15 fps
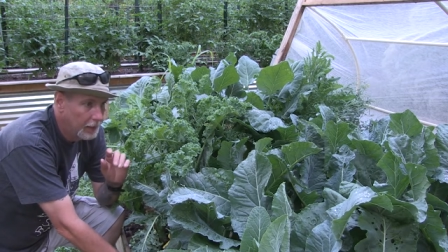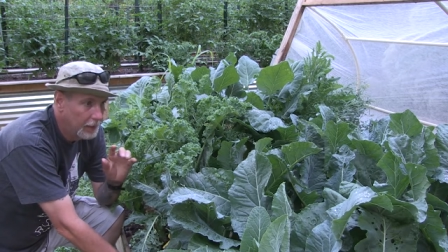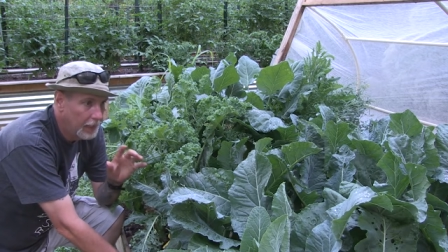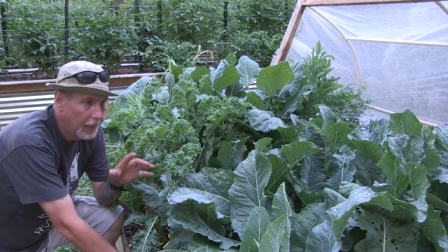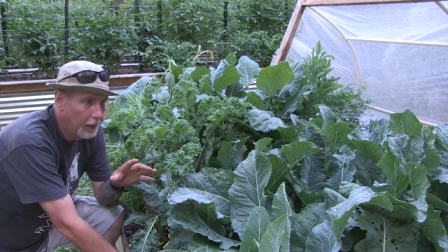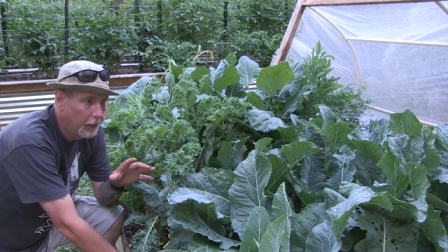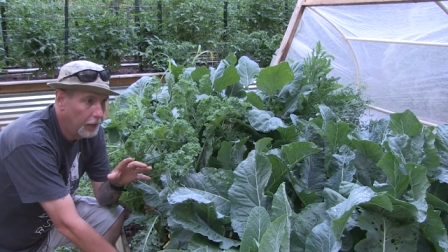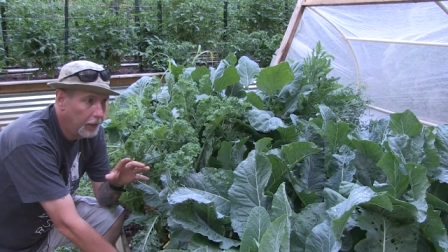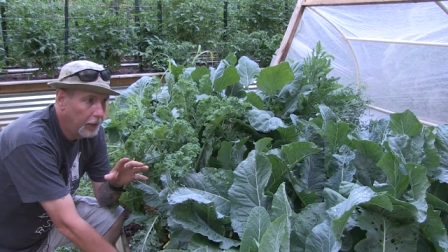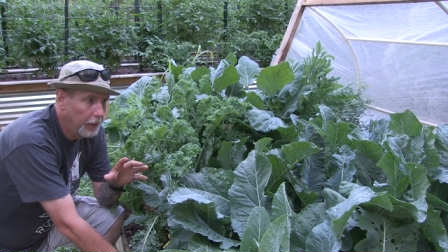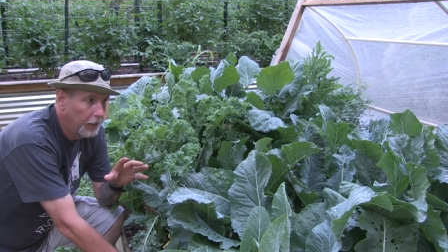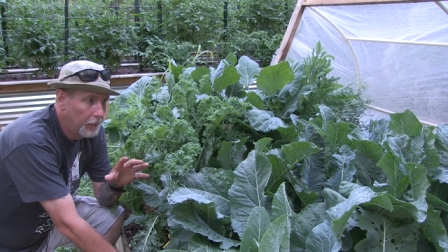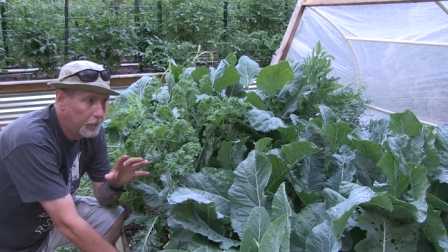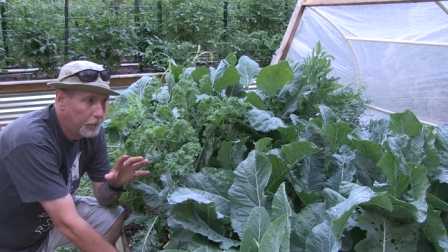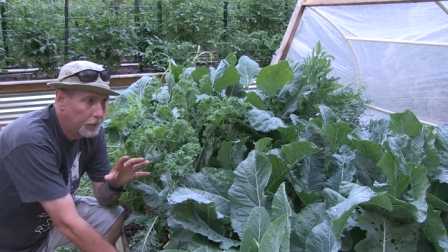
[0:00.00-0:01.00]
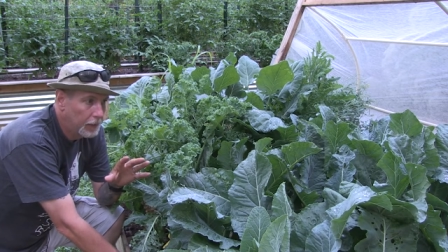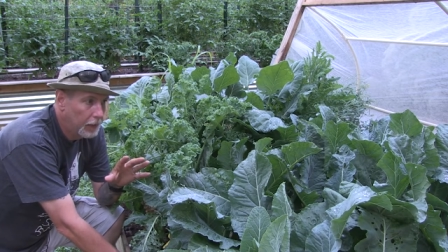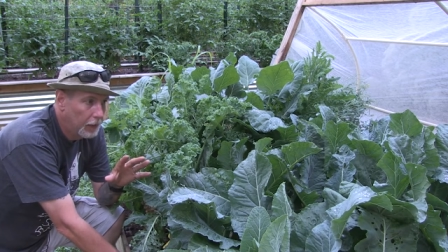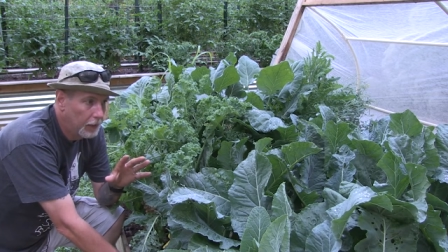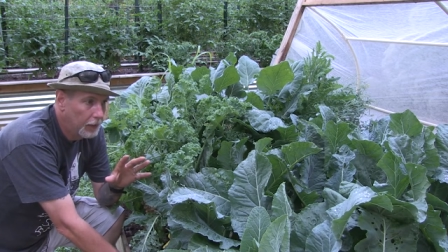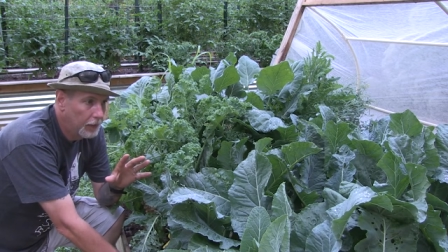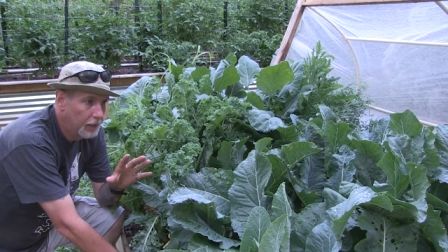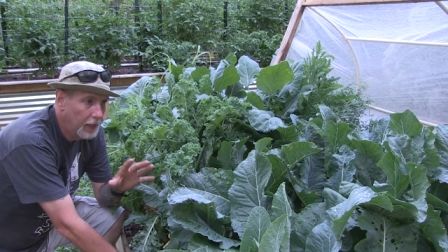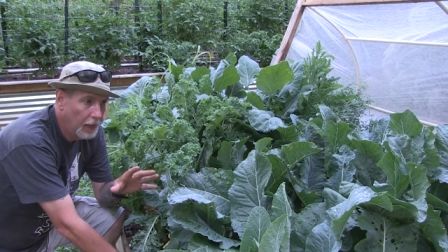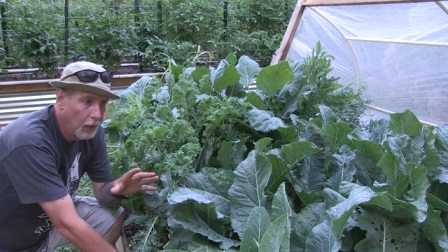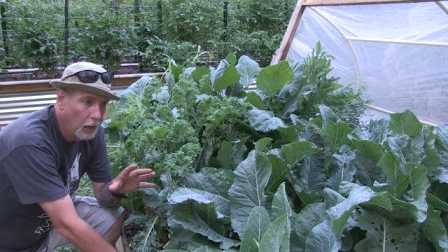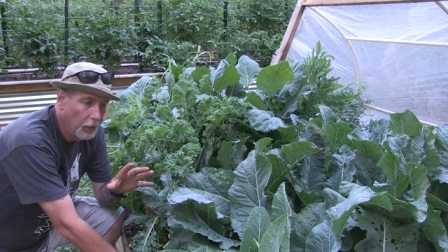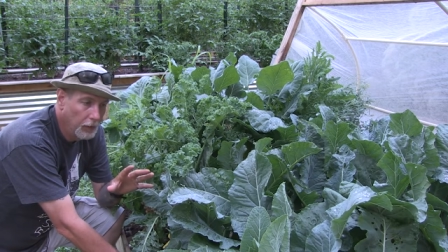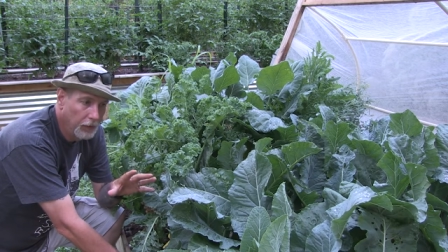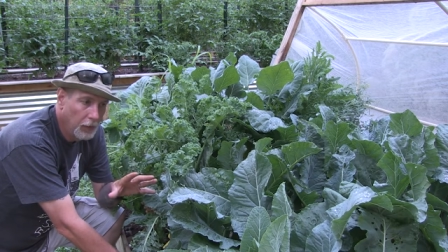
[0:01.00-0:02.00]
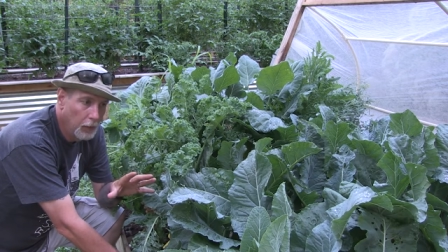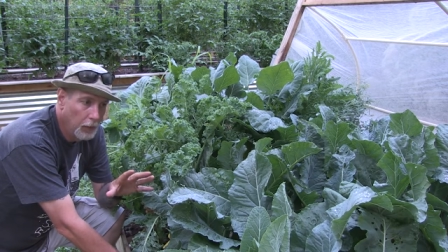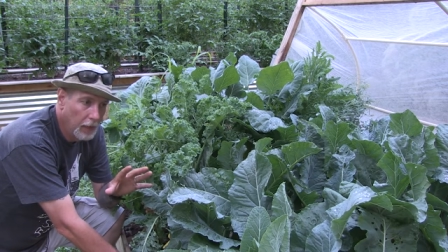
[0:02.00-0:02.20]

Now, they also